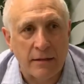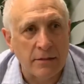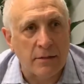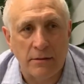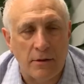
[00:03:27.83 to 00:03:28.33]

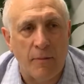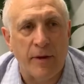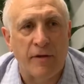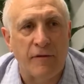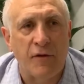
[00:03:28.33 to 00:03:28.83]
So don't be
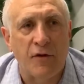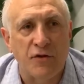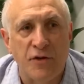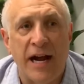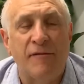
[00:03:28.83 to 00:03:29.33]
confused.
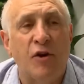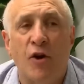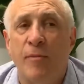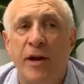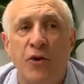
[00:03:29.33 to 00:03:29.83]
You have to go to
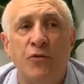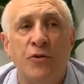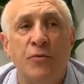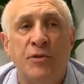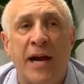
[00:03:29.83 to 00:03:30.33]
my
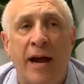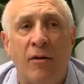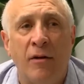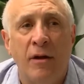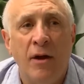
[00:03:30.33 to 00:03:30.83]
YouTube
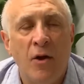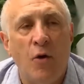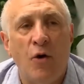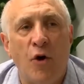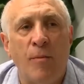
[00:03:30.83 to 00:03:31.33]
channel or
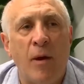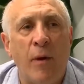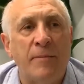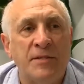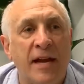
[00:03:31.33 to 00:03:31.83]
go to my
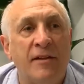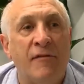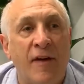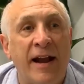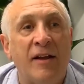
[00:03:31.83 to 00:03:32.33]
website to
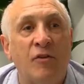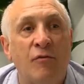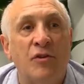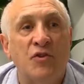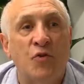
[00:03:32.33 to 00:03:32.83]
find out the
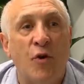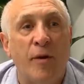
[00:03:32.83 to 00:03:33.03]
real story.